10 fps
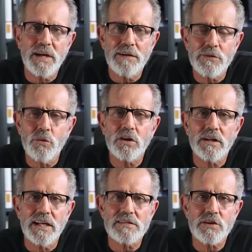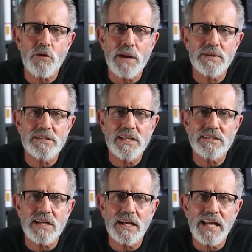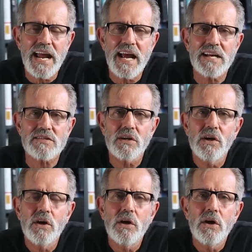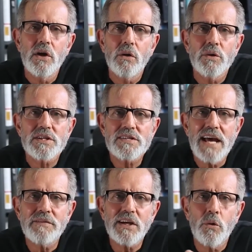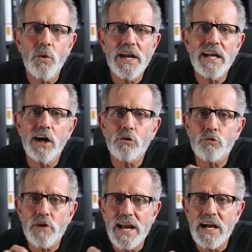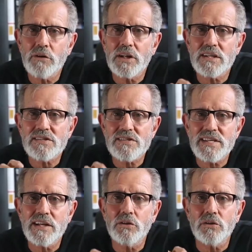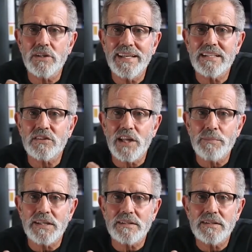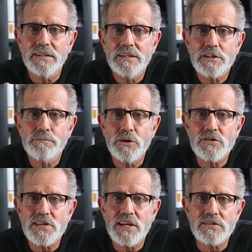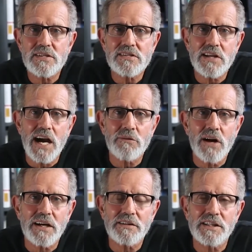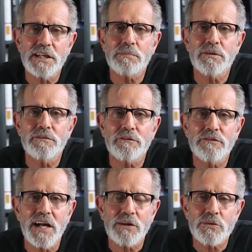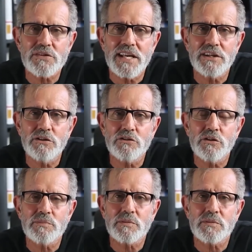everyone on Instagram and TikTok has, which is having a way around a single link limit to boost sales and skyrocket the number of your followers and YouTube